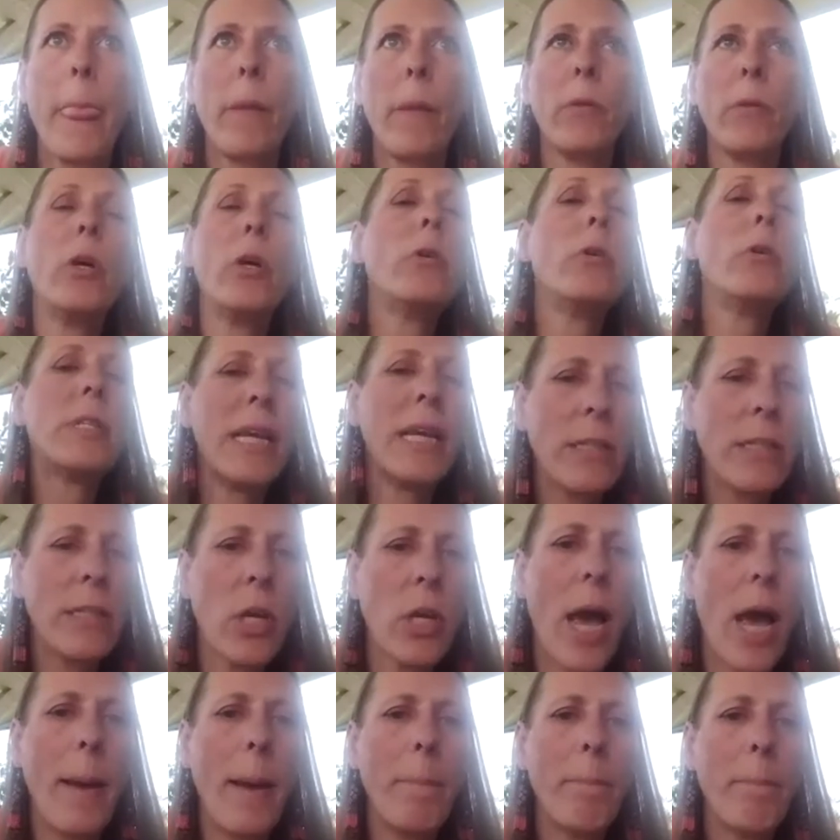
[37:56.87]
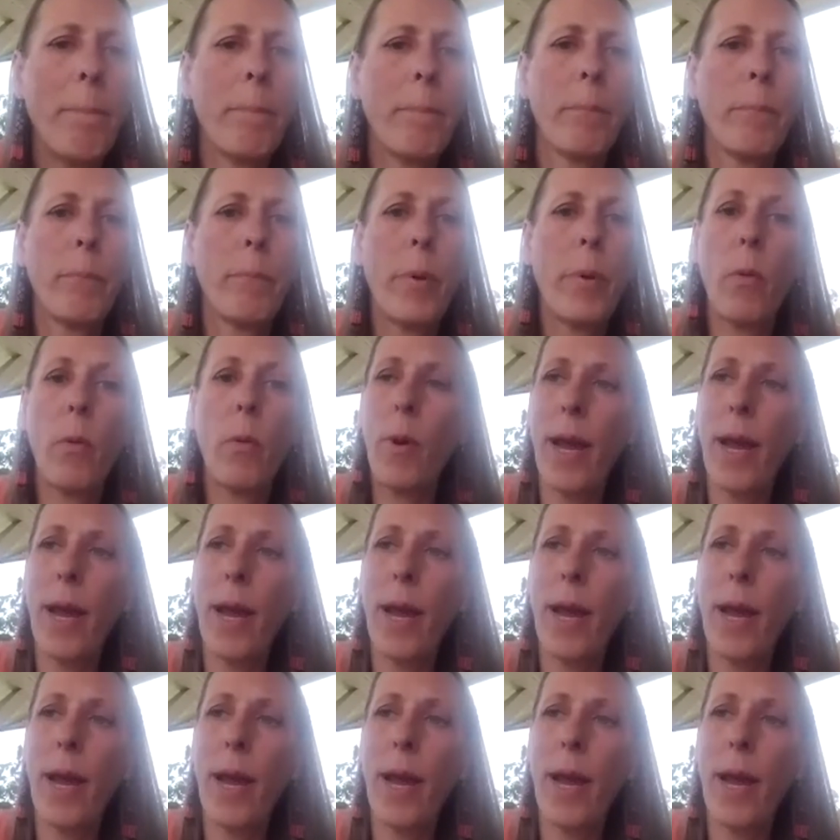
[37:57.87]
losing time. But right